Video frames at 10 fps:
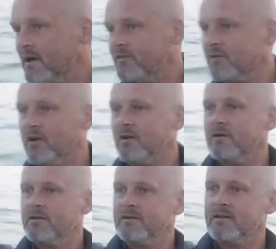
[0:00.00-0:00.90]
I've
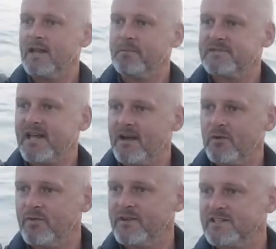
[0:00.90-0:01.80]
got the nab tower
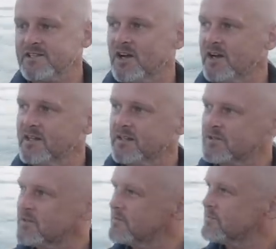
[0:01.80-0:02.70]
within sight,
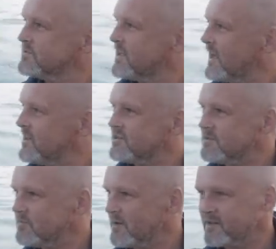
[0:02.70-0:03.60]
so I'm
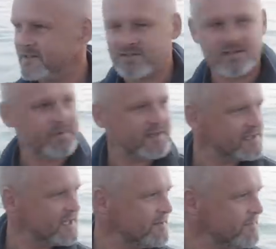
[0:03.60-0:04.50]
gauging whether there's going to be a
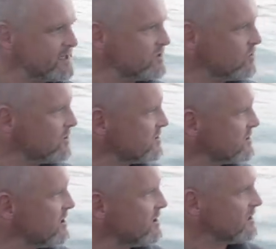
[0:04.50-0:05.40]
sea mist or not
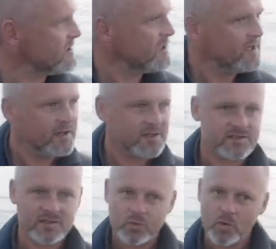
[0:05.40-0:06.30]
tonight
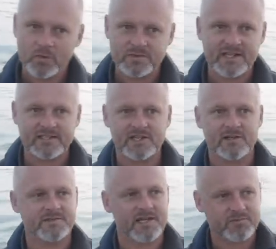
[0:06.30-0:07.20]
because of the warm
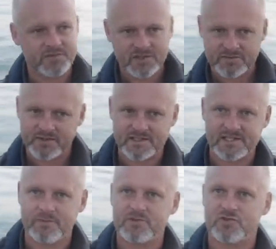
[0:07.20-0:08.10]
daytime temperatures, but the
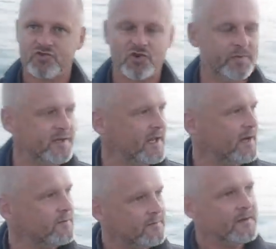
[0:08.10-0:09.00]
temperature's dropping
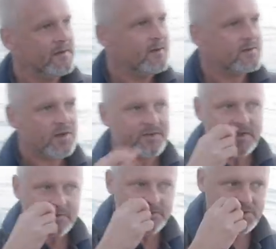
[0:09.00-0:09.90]
now. So I
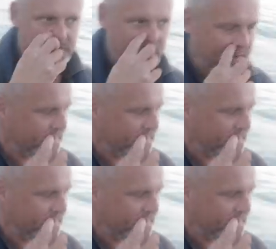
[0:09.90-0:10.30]
think there is going to be a